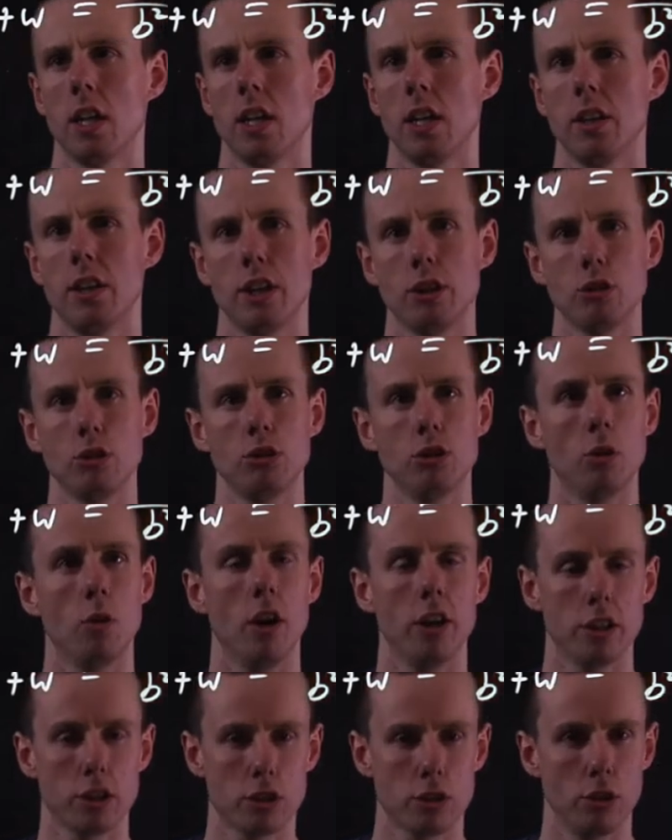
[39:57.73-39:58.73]
that you know
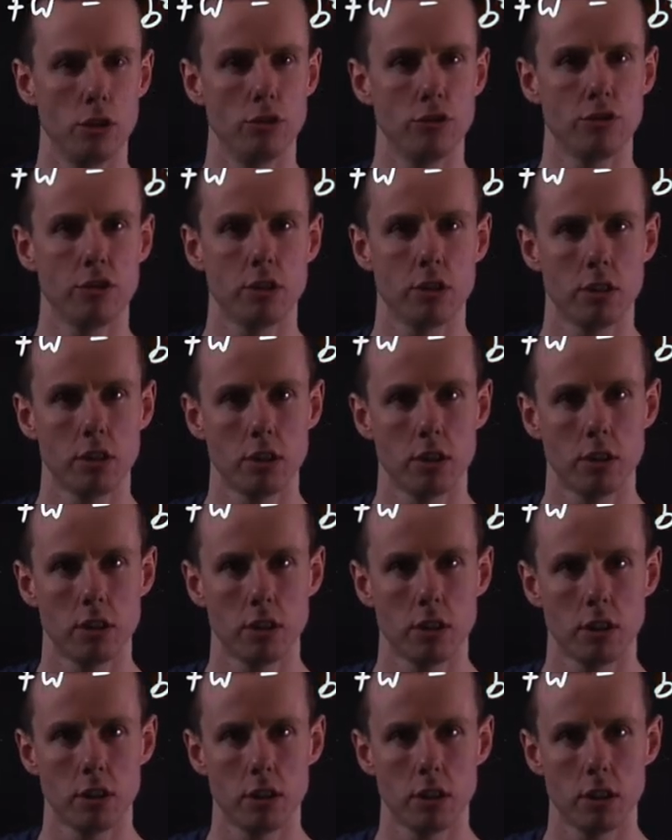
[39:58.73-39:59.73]
how to solve.
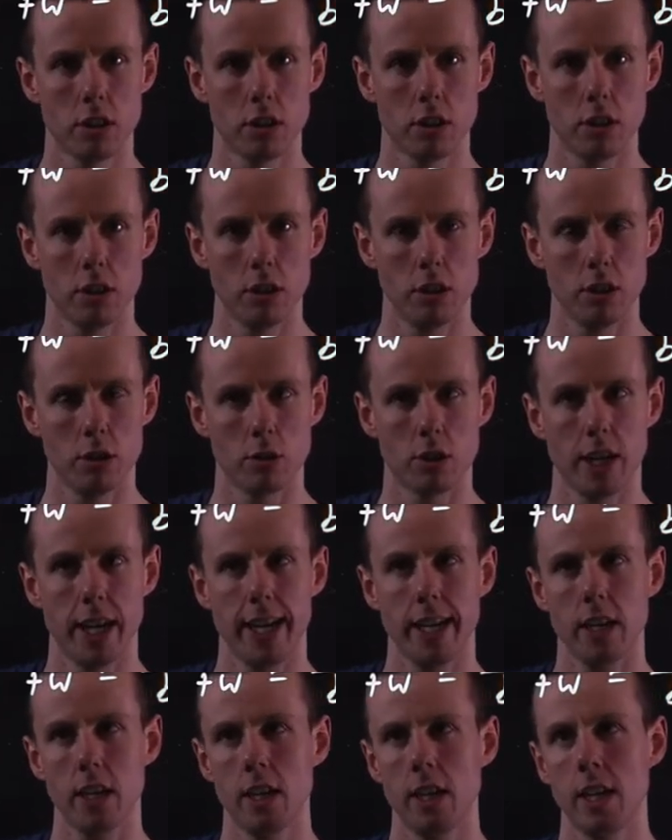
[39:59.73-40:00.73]

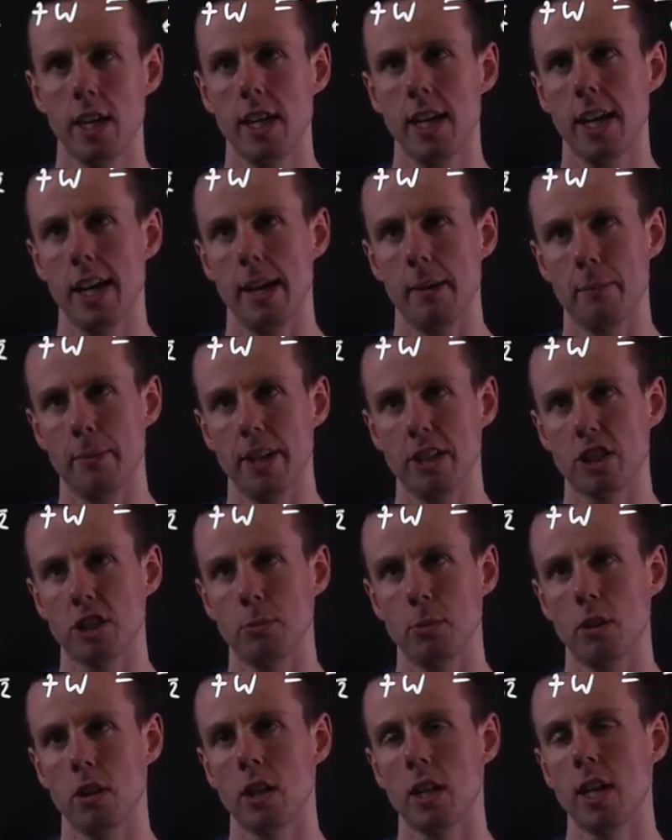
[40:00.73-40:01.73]
okay, in
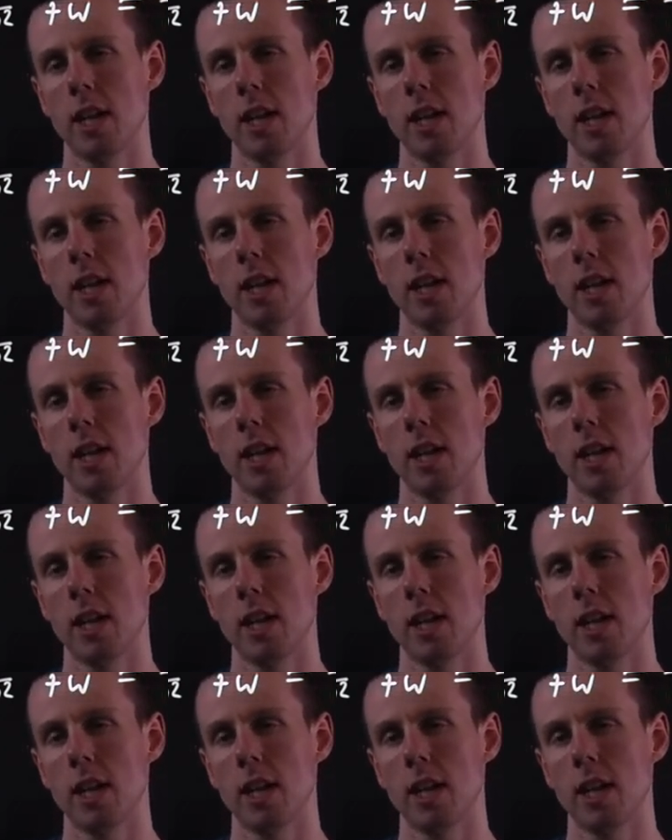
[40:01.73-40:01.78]
principle.